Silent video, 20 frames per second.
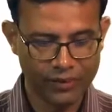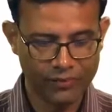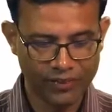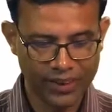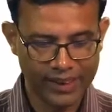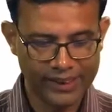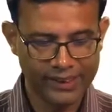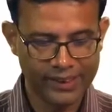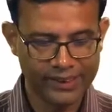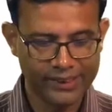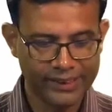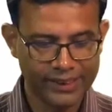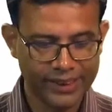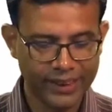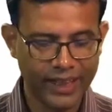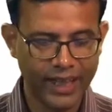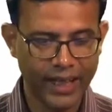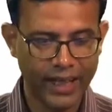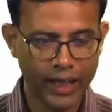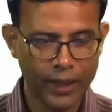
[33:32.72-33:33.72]
versus
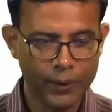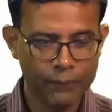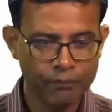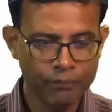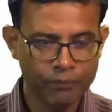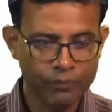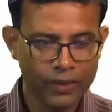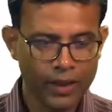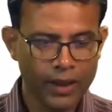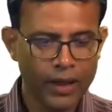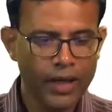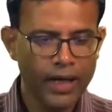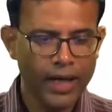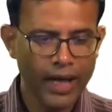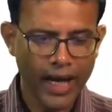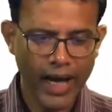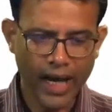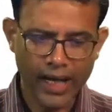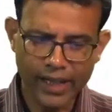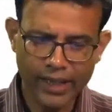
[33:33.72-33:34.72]
k,
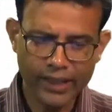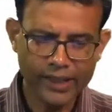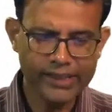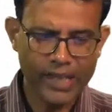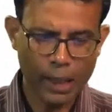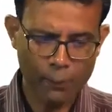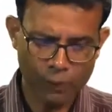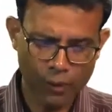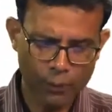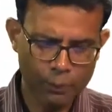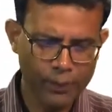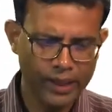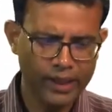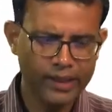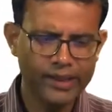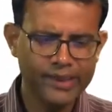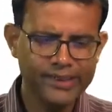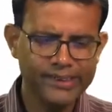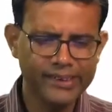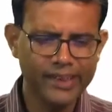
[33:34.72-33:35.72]
and it is
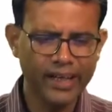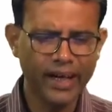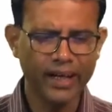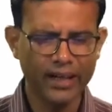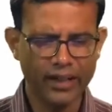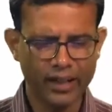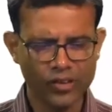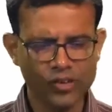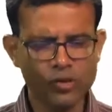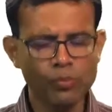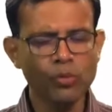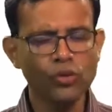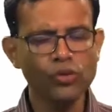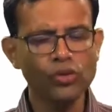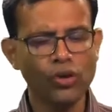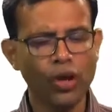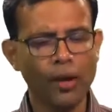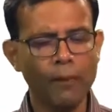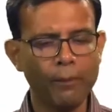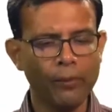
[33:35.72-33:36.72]
appropriately scaled, a
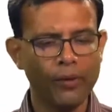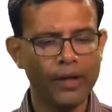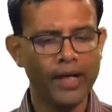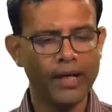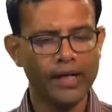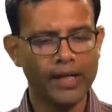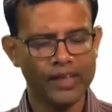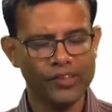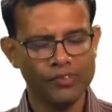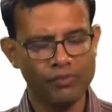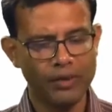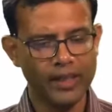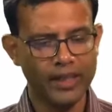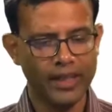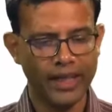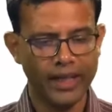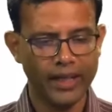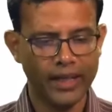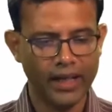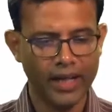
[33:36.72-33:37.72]
smooth component has been
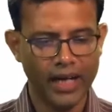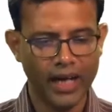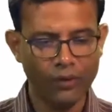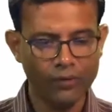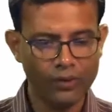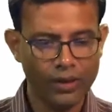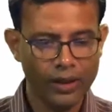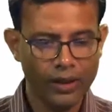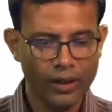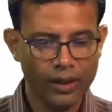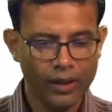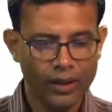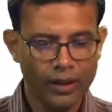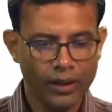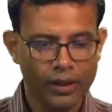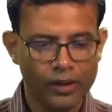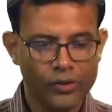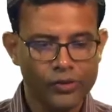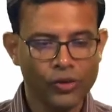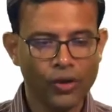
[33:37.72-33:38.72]
taken out.
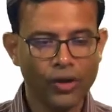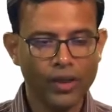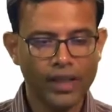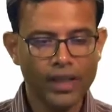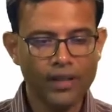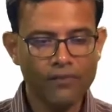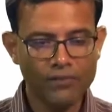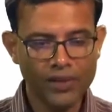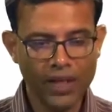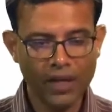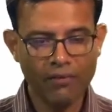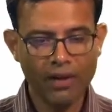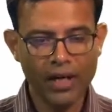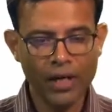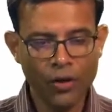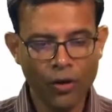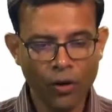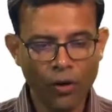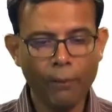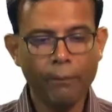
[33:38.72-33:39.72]
So, if there were
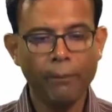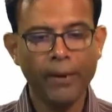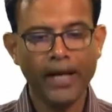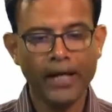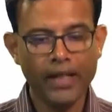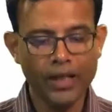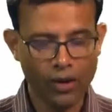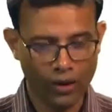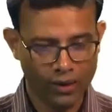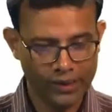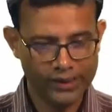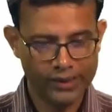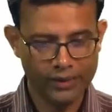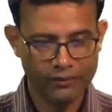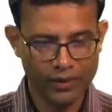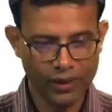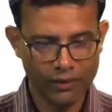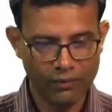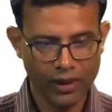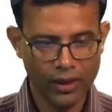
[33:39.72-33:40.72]
no baryons,
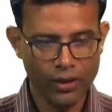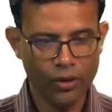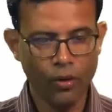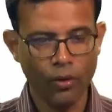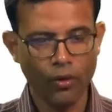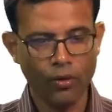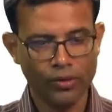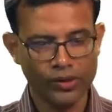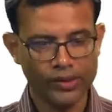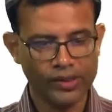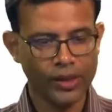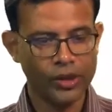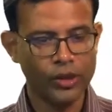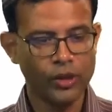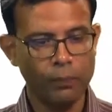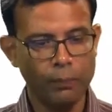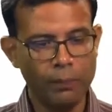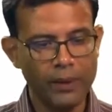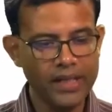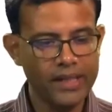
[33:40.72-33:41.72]
if there were no
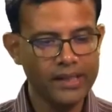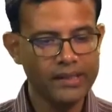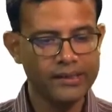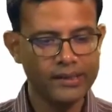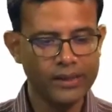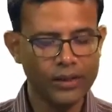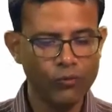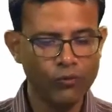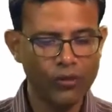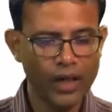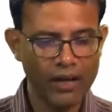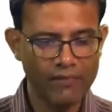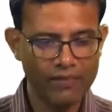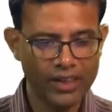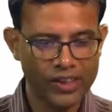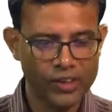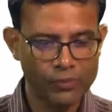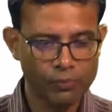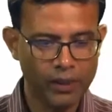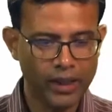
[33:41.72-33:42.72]
such peaks, you would have
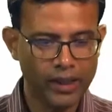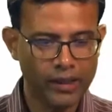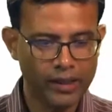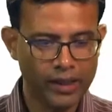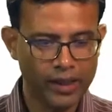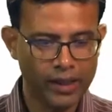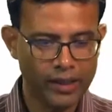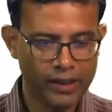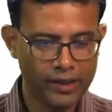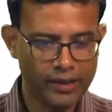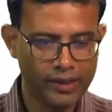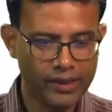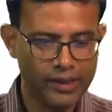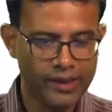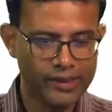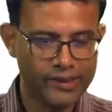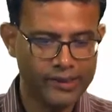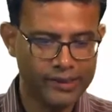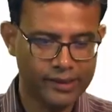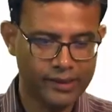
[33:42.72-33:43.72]
expected
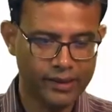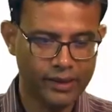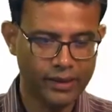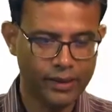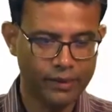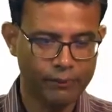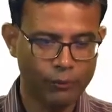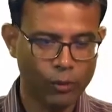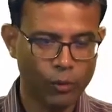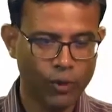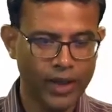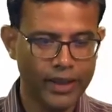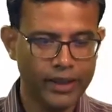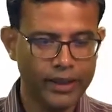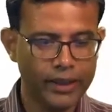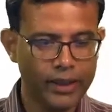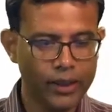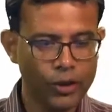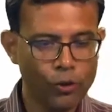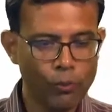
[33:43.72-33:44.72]
this
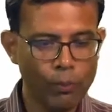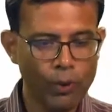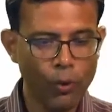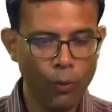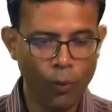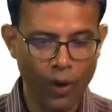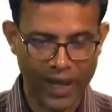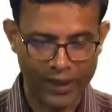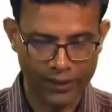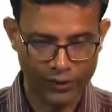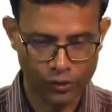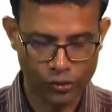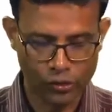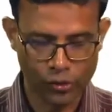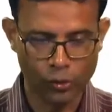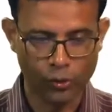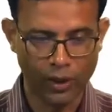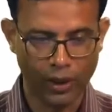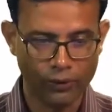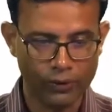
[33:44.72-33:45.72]
quantity to be 1
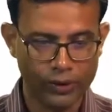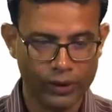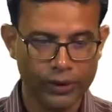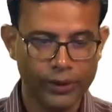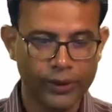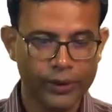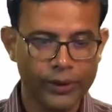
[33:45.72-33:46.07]
throughout.